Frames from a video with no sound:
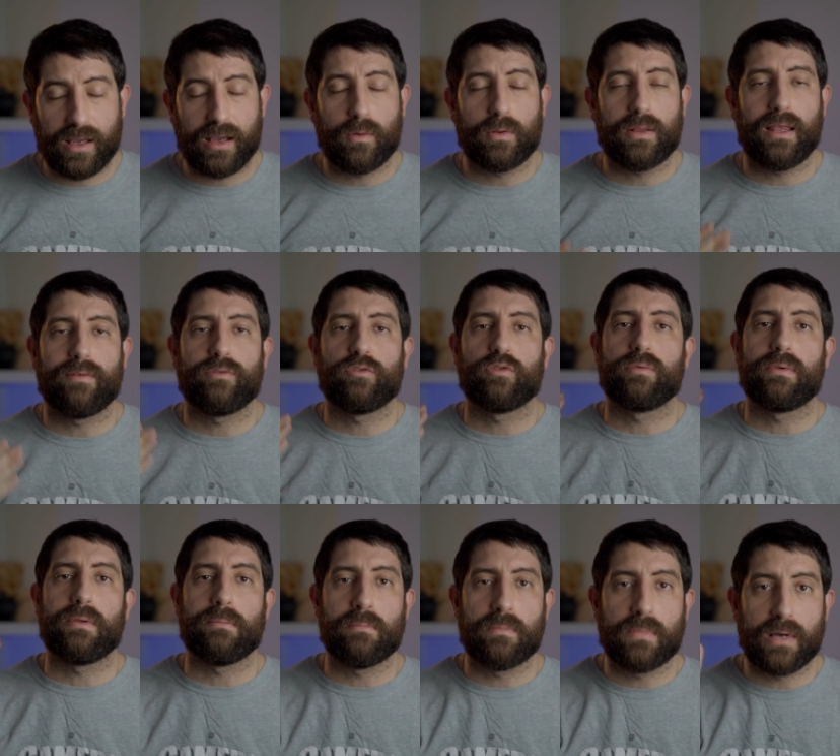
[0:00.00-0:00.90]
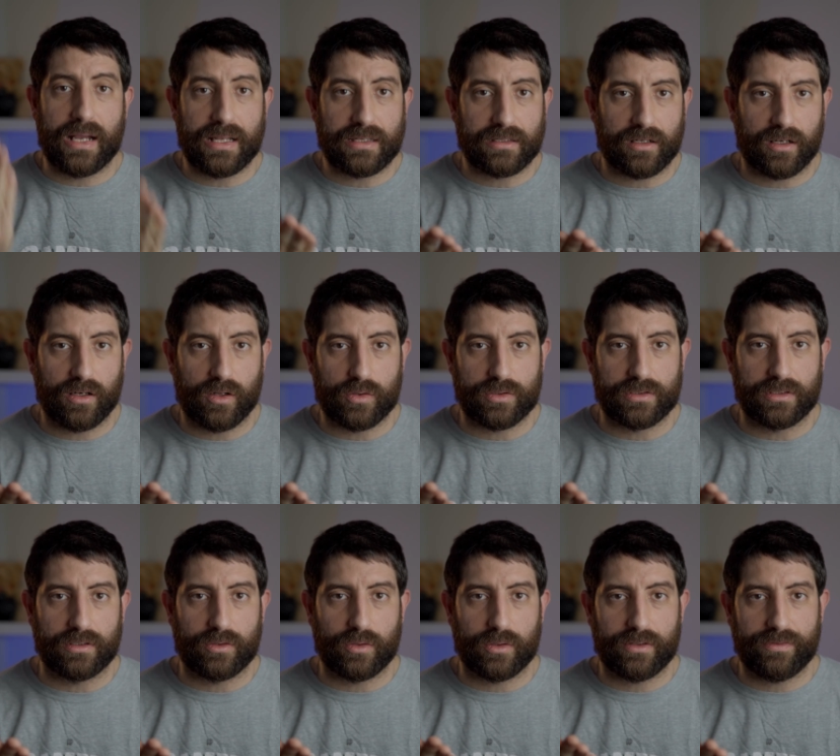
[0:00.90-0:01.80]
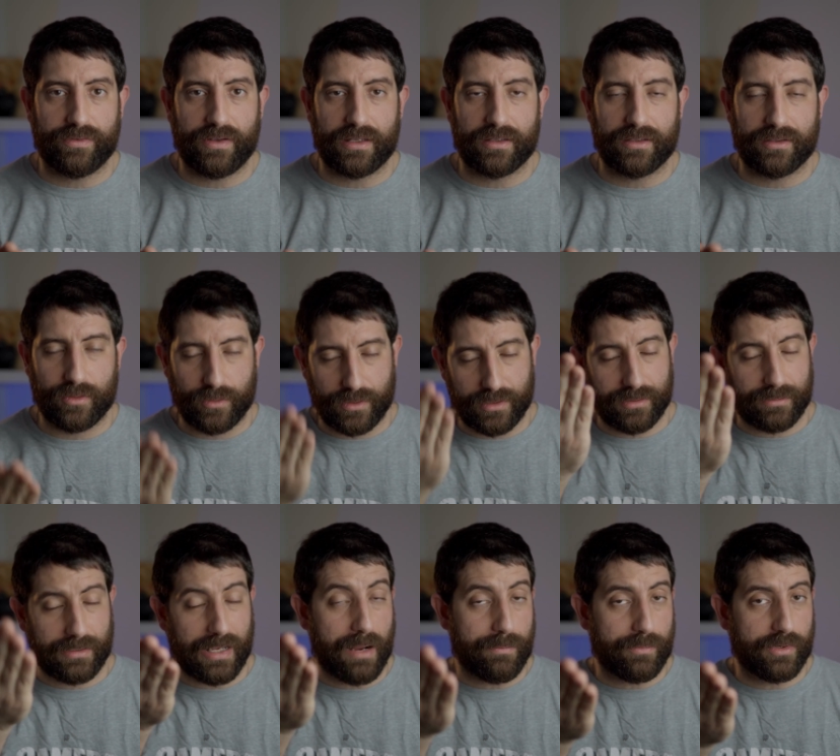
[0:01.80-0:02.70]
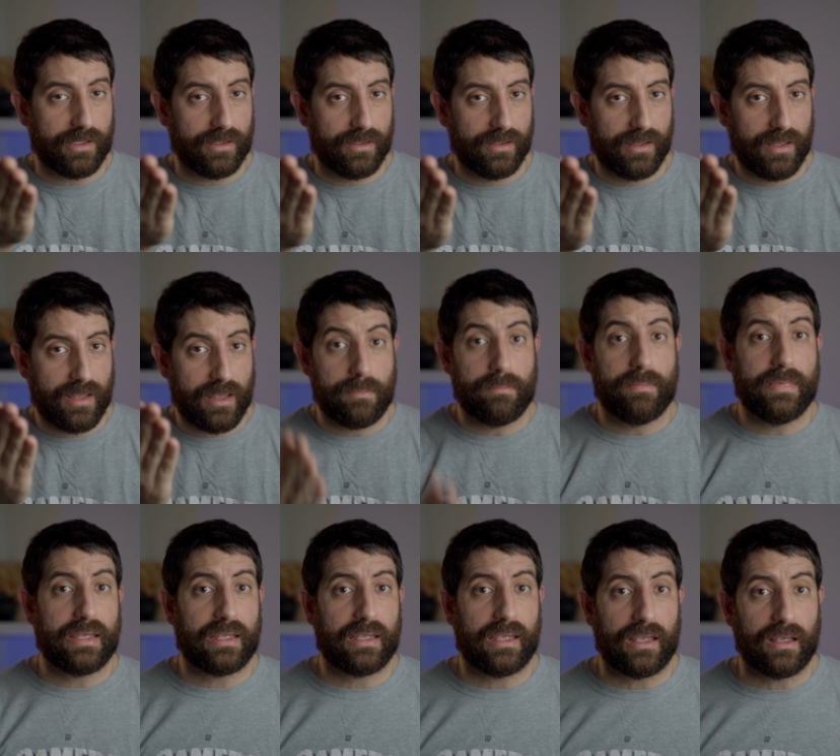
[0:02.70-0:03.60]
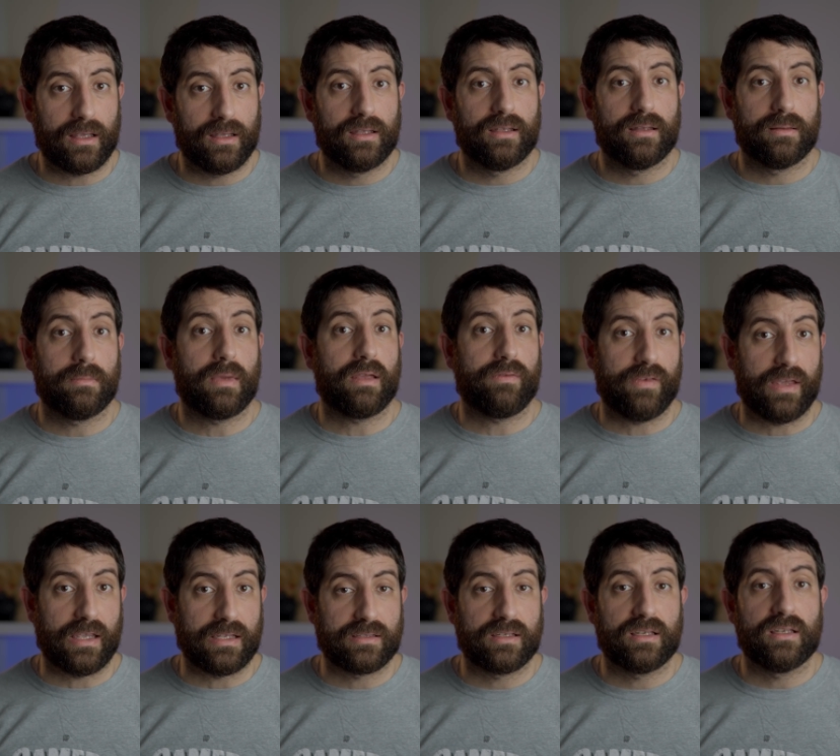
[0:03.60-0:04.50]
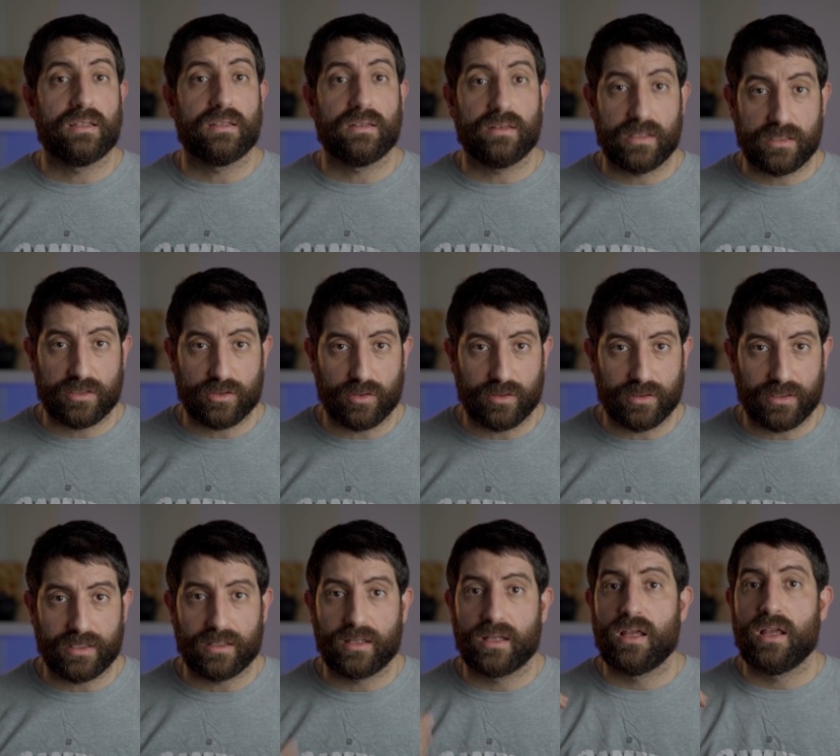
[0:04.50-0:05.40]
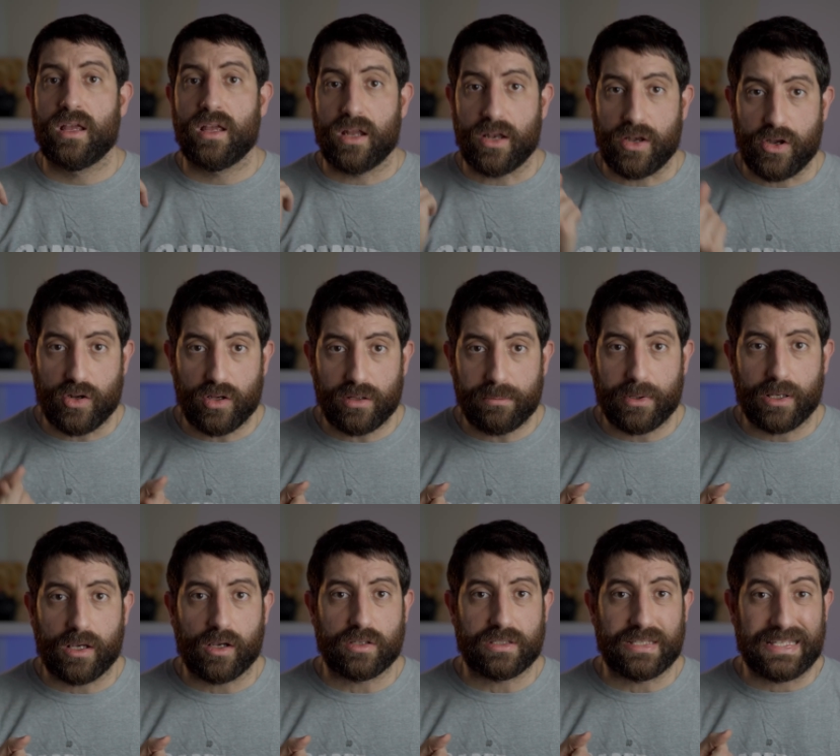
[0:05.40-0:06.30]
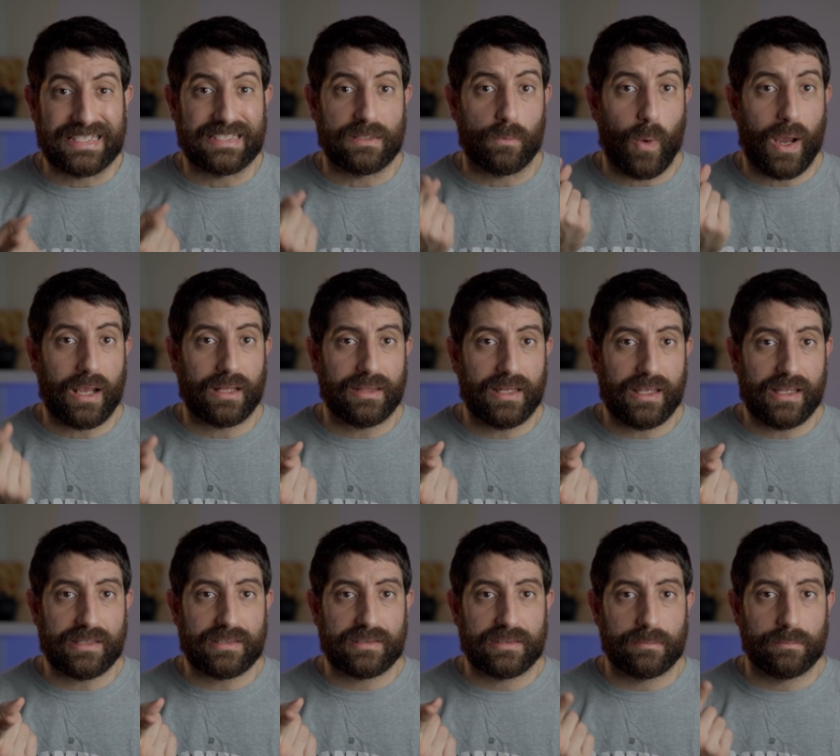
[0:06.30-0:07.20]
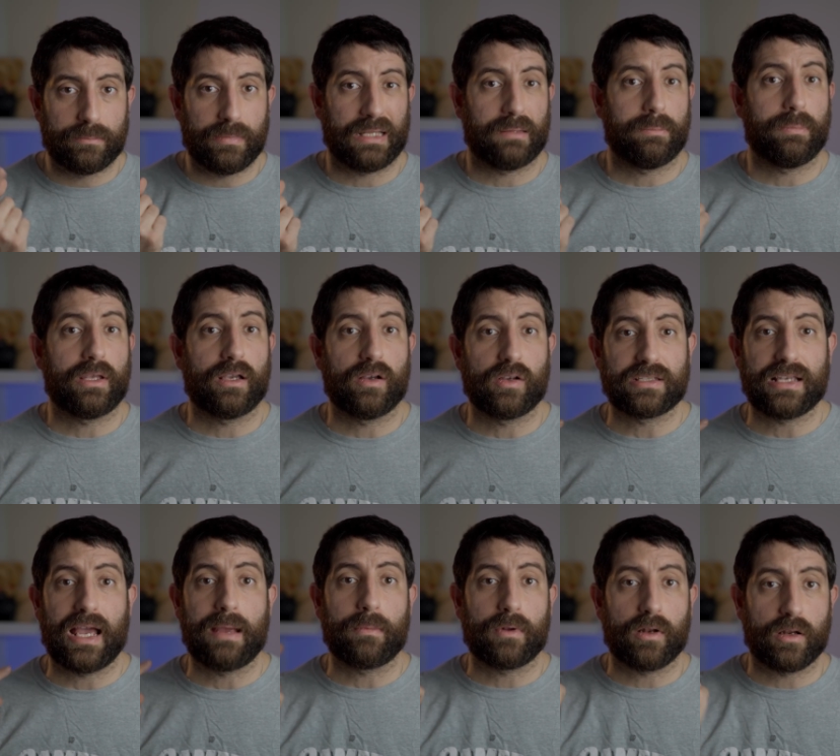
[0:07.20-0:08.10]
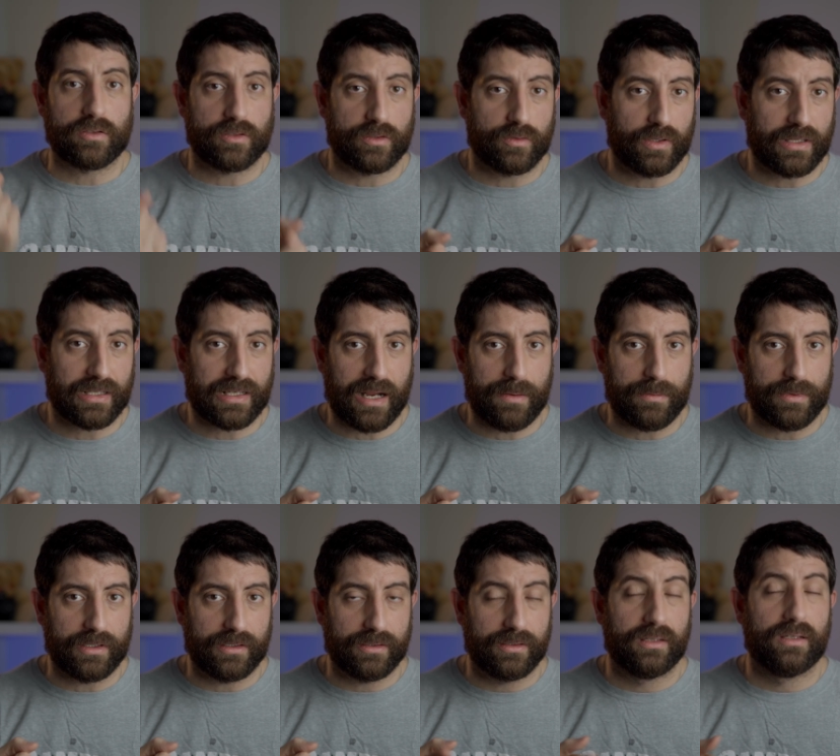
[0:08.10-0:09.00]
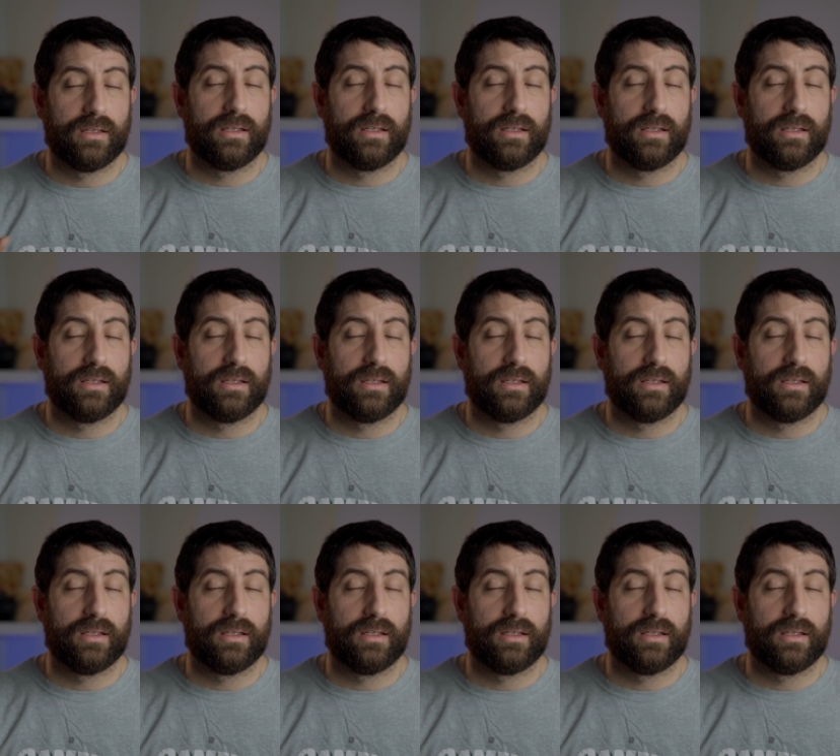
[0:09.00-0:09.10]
I would have to be much closer to the camera, making my face distorted. Not because it's a wide lens, but because I'm closer to the camera